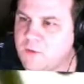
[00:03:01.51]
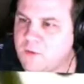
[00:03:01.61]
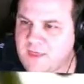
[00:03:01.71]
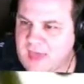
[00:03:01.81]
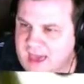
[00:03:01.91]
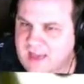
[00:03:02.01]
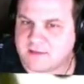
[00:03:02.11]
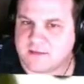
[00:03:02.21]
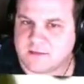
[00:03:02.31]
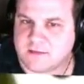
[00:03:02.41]
go over
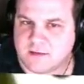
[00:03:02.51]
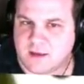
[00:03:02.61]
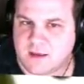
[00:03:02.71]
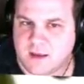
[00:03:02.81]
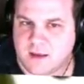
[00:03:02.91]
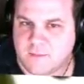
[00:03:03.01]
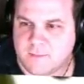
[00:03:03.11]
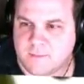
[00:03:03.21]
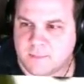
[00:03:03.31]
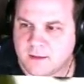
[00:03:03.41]
that
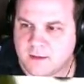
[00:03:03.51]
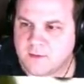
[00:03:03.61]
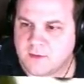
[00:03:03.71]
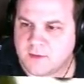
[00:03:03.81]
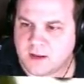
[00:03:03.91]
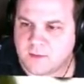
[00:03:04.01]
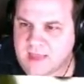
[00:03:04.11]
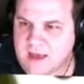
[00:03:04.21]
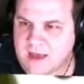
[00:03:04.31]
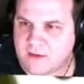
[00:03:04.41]
um, when it
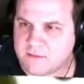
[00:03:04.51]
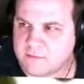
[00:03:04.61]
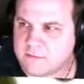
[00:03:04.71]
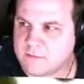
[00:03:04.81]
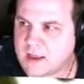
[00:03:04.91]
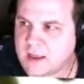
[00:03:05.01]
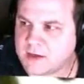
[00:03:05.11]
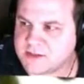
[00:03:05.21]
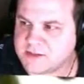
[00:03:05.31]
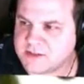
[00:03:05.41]
comes out
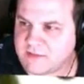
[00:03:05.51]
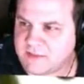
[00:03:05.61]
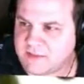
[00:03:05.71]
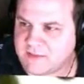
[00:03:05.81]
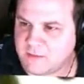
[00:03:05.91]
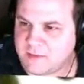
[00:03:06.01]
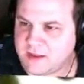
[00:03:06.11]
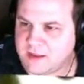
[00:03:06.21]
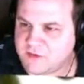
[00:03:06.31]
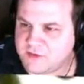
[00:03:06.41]
kind of show stuff. I think that
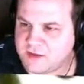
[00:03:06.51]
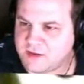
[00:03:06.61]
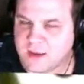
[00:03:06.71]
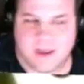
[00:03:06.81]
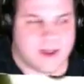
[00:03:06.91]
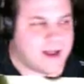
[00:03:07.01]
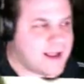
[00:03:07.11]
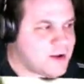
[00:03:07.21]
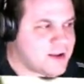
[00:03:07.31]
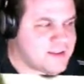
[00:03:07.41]
would be interesting.
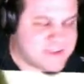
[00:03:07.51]
Uh, you know,